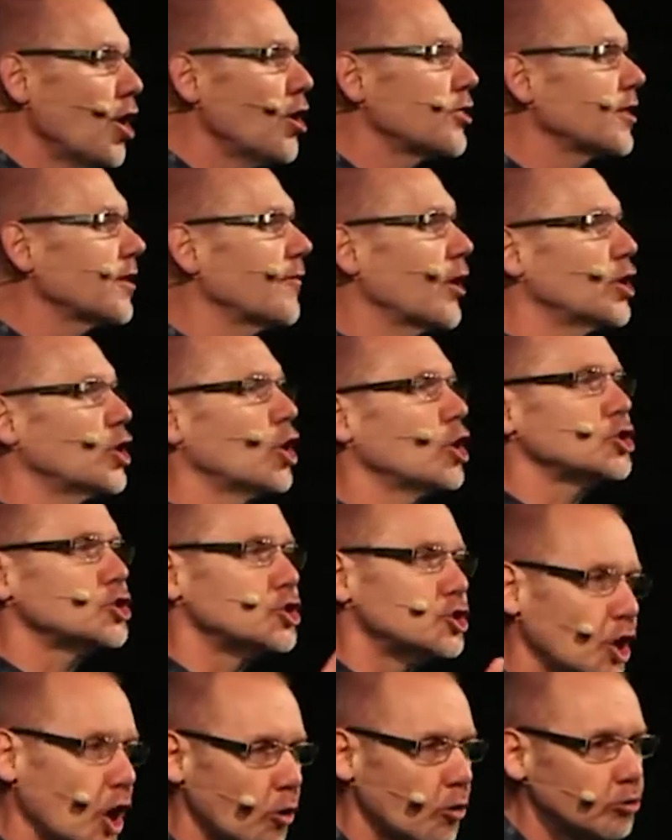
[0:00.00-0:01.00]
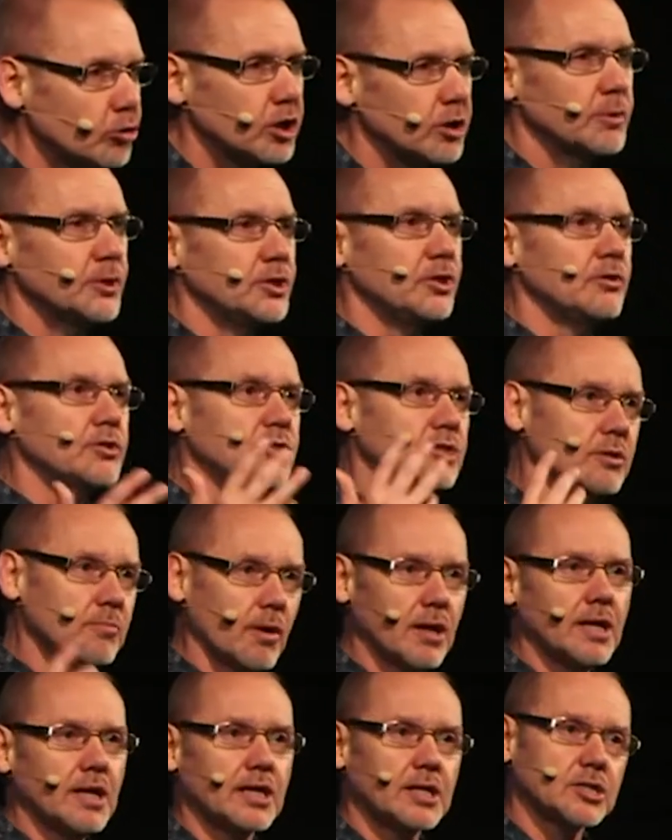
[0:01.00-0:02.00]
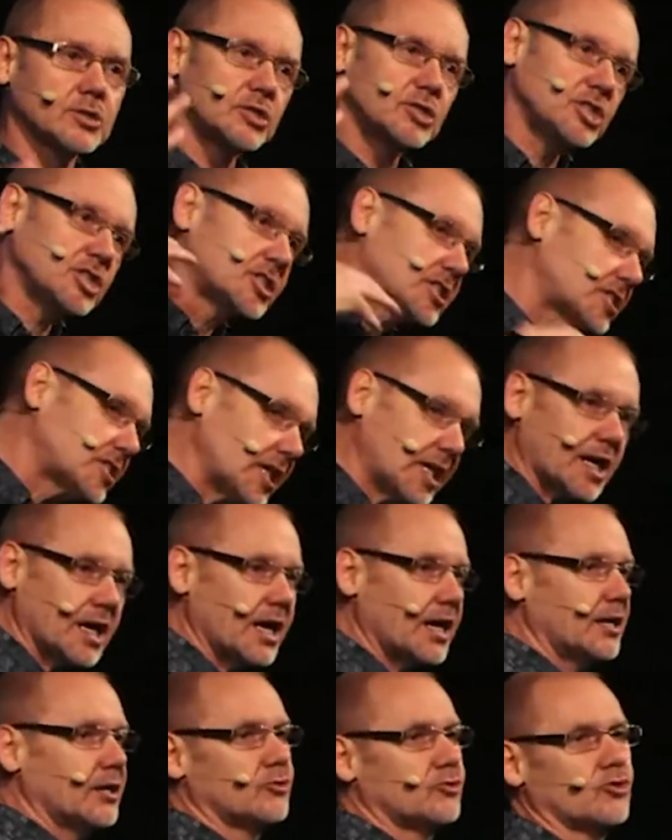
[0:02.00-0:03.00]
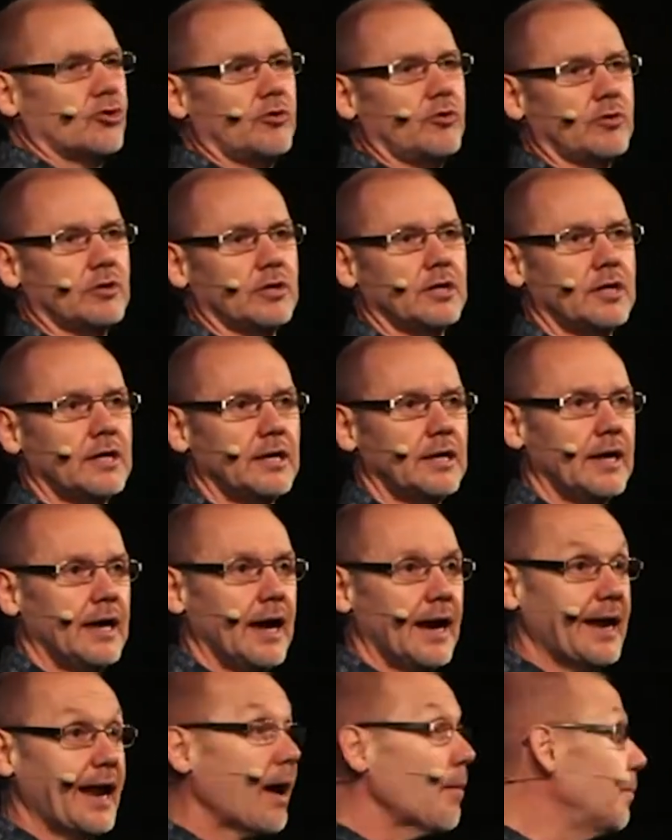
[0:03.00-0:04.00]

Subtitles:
on earth have I not sold them and used the money? Because I just stick it in a drawer. And